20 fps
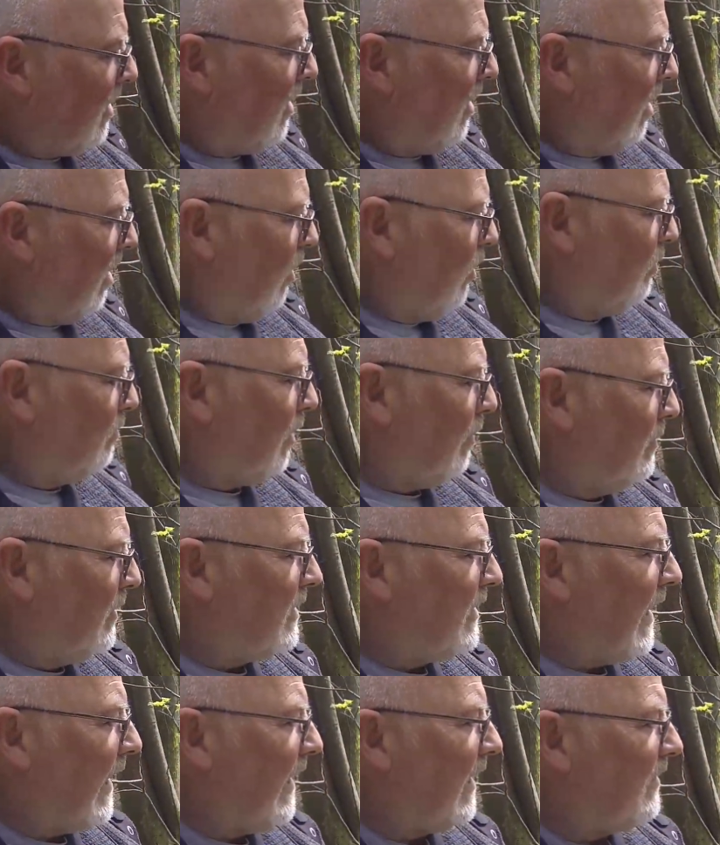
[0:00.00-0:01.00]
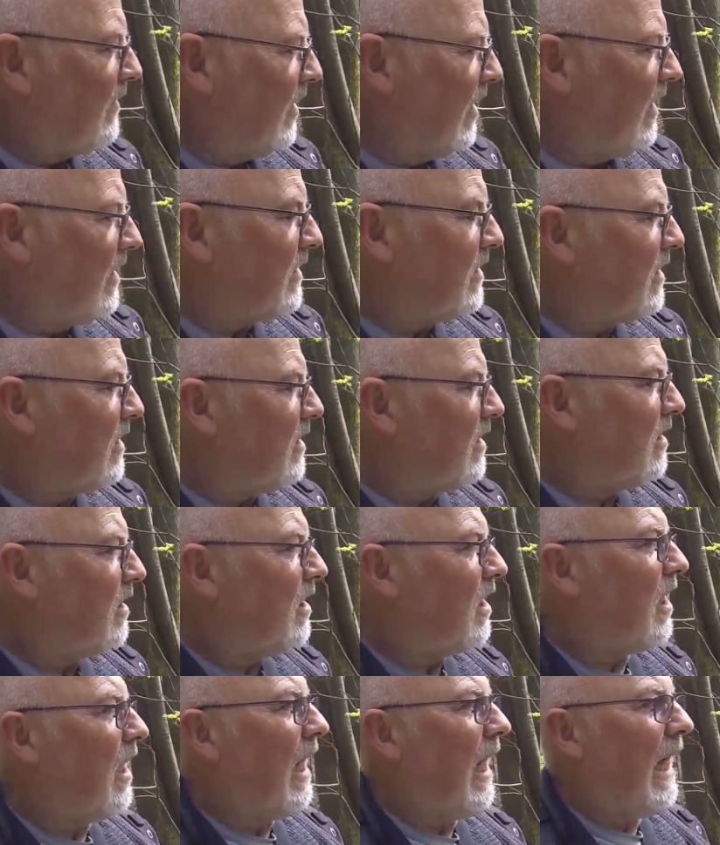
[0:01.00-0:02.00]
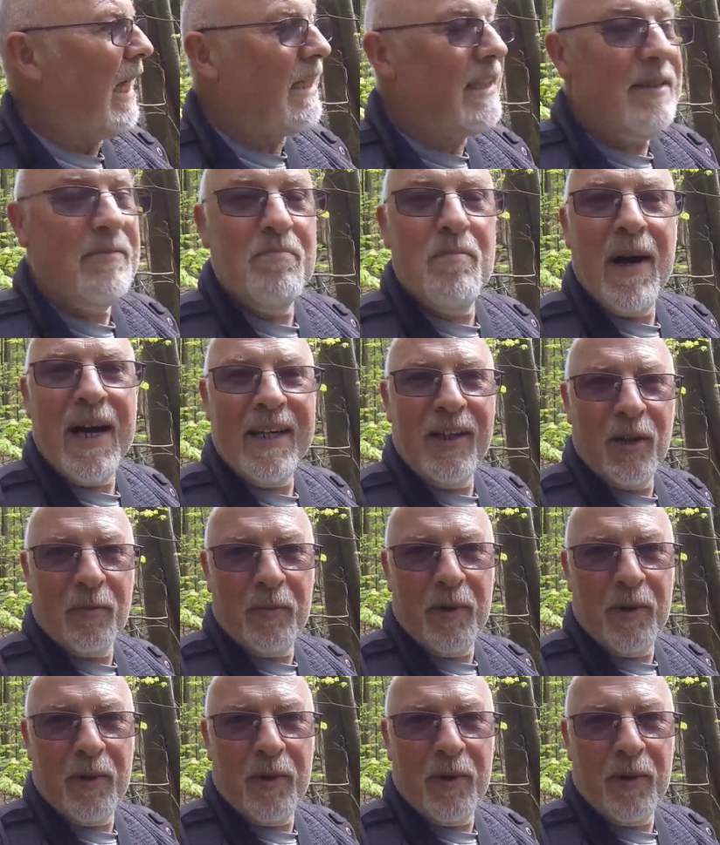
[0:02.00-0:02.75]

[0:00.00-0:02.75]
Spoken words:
I'll probably take this, and it may not